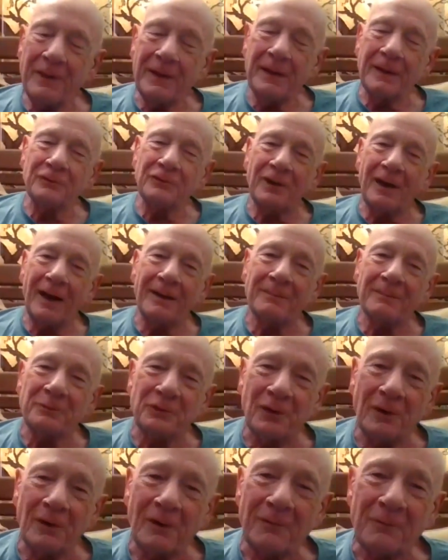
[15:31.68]
things I
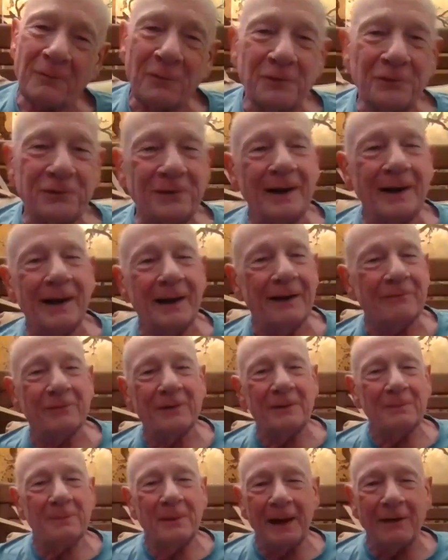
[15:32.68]
observed was that
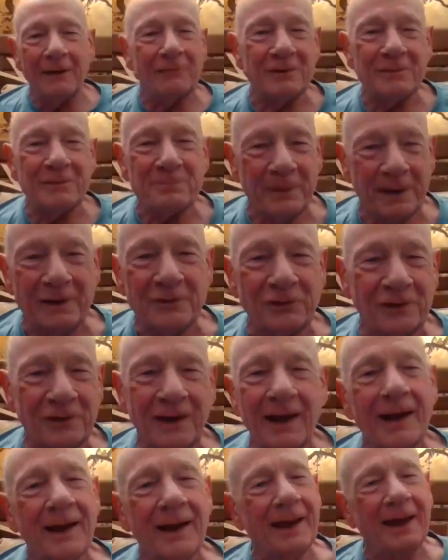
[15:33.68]
every
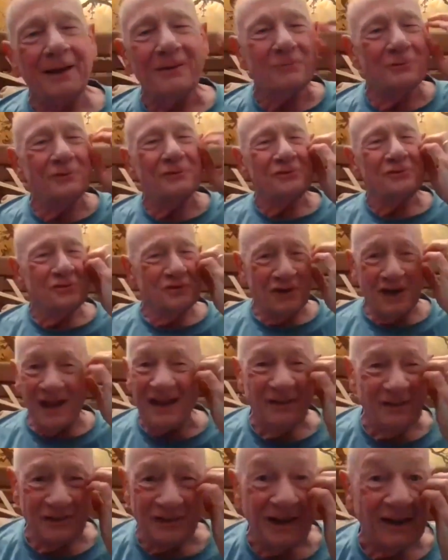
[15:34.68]
patient I had was
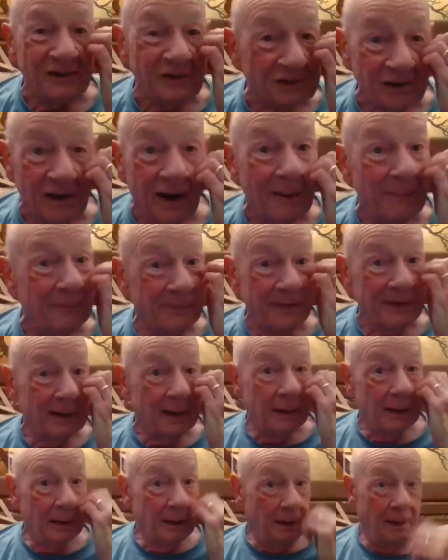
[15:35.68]
chasing
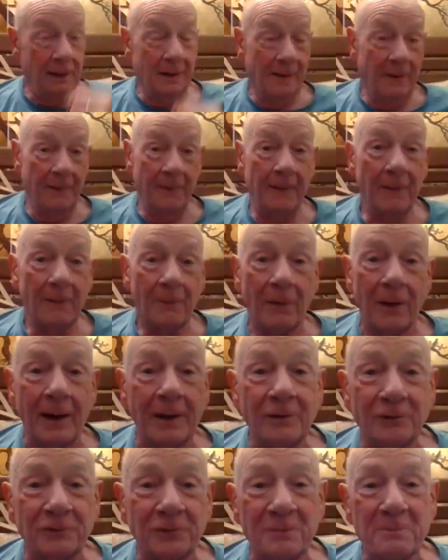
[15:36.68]
something,
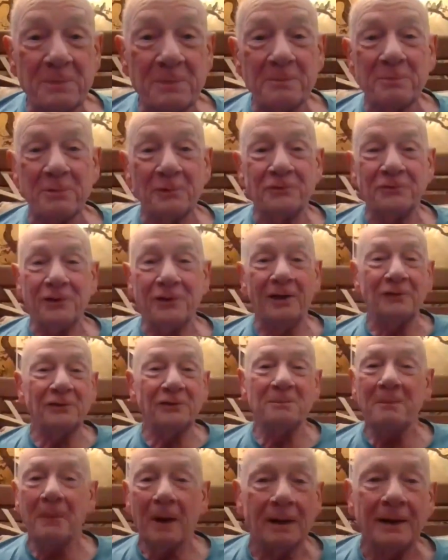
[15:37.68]
right? Some people
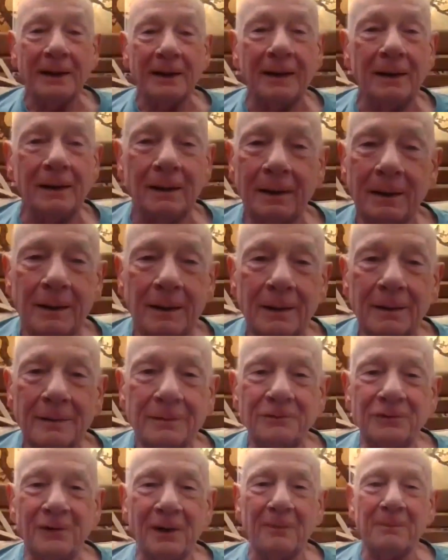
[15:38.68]
chase money,
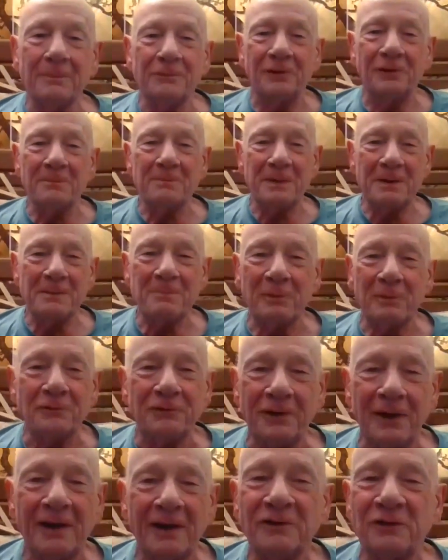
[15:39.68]
some
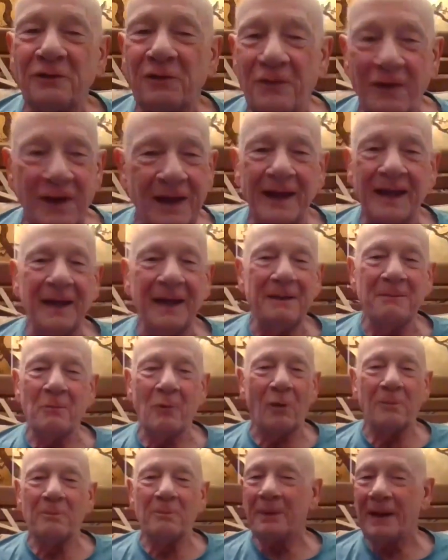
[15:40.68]
people chase
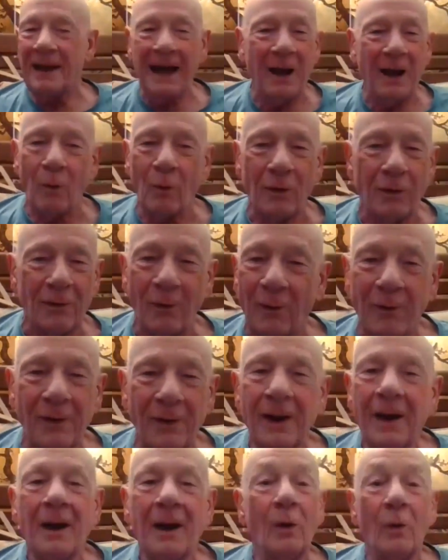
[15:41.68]
fame or
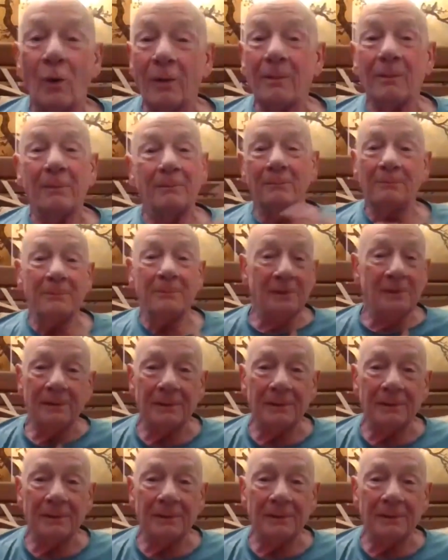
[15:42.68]
power or